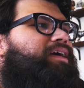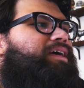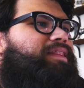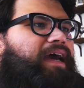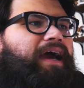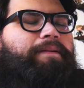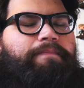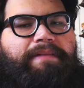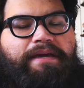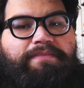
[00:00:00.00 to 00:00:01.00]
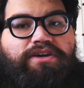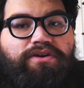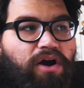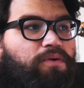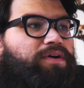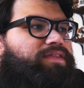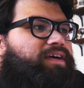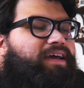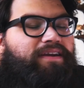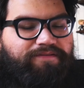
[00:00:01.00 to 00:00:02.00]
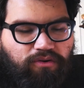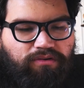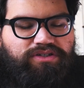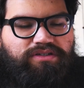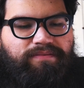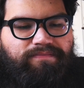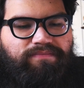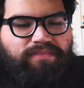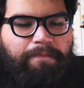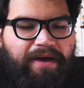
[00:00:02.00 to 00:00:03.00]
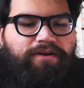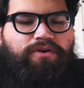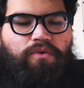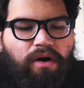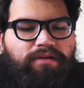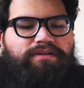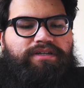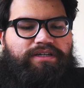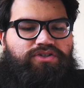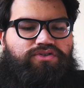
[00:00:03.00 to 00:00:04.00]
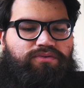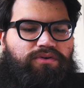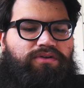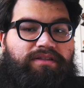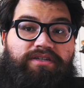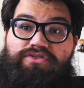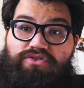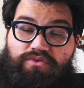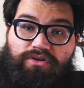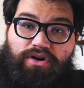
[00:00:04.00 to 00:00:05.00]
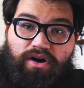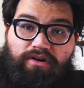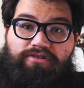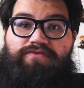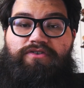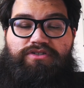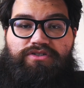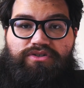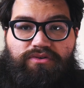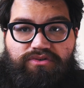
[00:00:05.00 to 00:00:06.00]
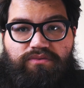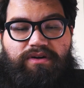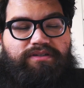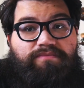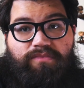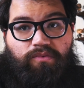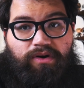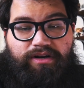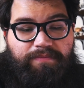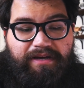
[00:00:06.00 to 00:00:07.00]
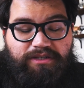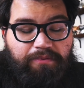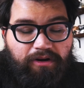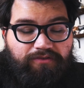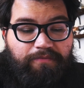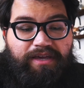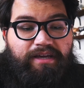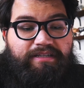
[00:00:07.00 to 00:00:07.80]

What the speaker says: that made me go with it. And of course, the better quality control on these newer cars versus the older ones. One of the best parts for me is